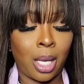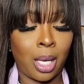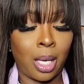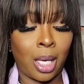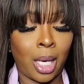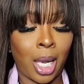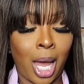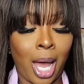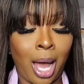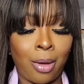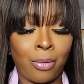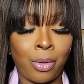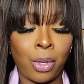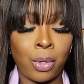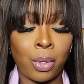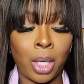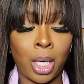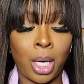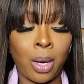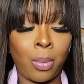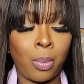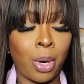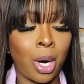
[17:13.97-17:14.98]
live on
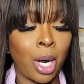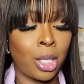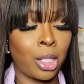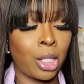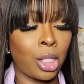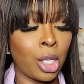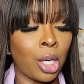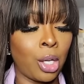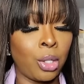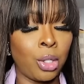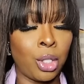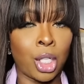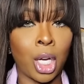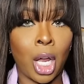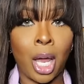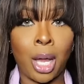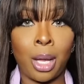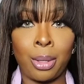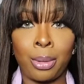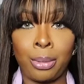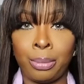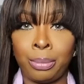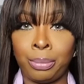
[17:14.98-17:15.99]
camera I showed
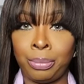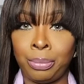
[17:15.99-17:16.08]
y'all